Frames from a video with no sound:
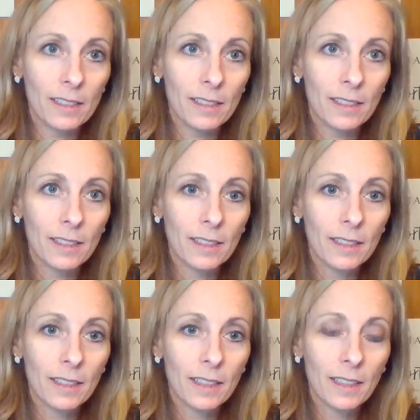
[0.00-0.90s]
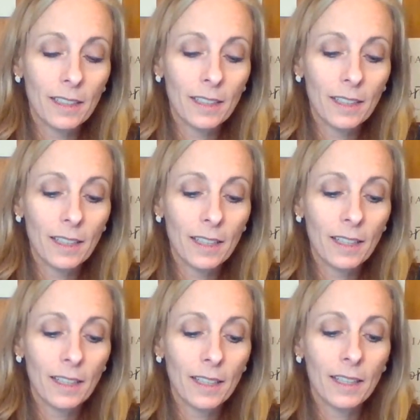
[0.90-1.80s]

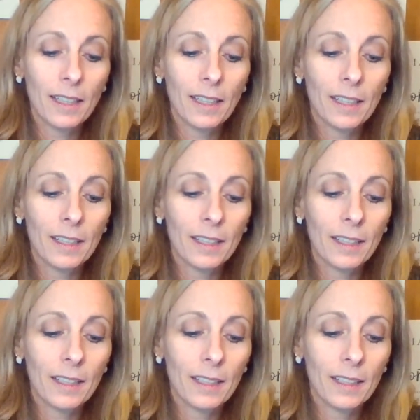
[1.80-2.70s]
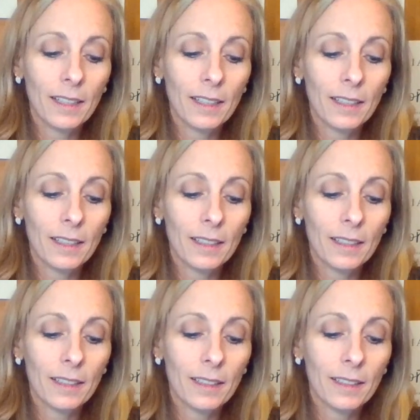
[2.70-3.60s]

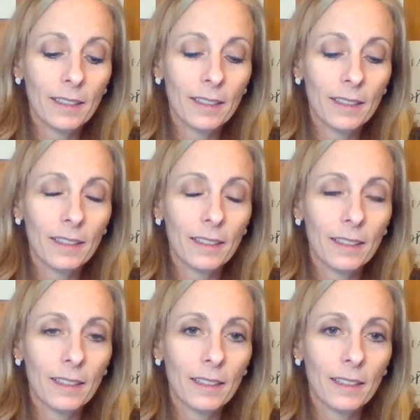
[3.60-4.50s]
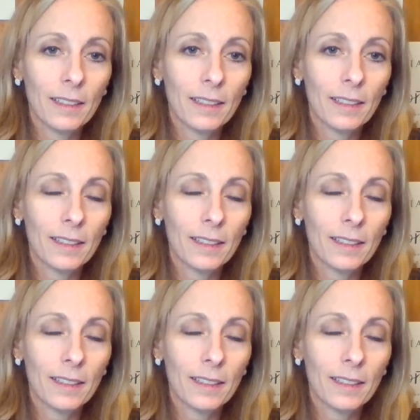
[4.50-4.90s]
(silence)